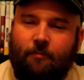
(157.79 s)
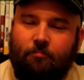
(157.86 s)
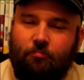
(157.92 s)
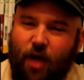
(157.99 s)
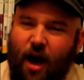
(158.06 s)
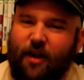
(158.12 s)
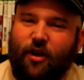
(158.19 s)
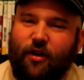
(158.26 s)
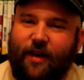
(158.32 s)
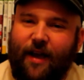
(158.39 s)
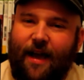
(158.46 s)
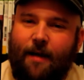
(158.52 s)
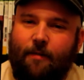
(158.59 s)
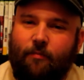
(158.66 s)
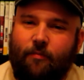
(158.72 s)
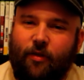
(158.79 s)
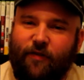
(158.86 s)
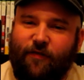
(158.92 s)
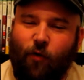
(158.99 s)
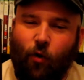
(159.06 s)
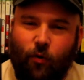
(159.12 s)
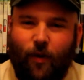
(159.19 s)
Not a good game. The
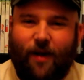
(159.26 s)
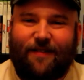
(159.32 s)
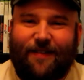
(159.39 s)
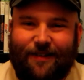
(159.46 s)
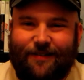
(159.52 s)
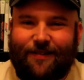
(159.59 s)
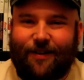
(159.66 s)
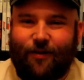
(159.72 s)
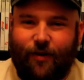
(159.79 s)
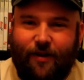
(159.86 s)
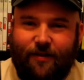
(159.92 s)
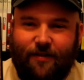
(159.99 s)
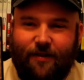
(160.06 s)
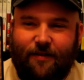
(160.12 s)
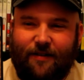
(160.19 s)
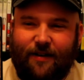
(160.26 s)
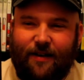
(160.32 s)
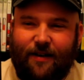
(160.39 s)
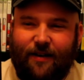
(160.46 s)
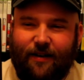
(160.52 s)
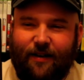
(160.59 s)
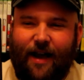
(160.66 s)
Ford Racing series is,
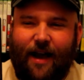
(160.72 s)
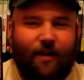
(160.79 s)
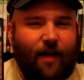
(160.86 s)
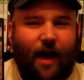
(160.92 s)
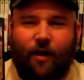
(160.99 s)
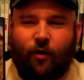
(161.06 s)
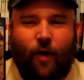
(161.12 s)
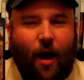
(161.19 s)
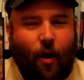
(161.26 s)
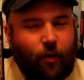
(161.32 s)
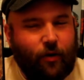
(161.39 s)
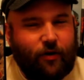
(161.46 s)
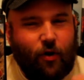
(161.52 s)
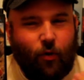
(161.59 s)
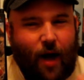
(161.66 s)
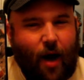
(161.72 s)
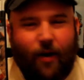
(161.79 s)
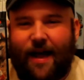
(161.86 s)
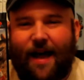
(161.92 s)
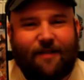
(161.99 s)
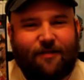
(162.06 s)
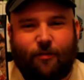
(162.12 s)
I don't know how
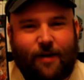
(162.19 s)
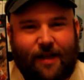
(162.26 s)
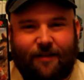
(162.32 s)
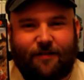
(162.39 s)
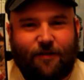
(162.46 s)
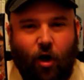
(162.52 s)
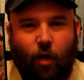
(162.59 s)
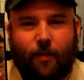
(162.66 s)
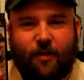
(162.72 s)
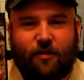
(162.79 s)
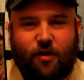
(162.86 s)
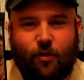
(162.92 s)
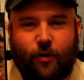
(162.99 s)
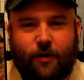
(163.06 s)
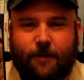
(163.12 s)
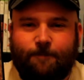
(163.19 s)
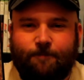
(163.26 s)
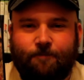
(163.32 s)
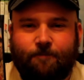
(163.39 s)
it has so many installments to it,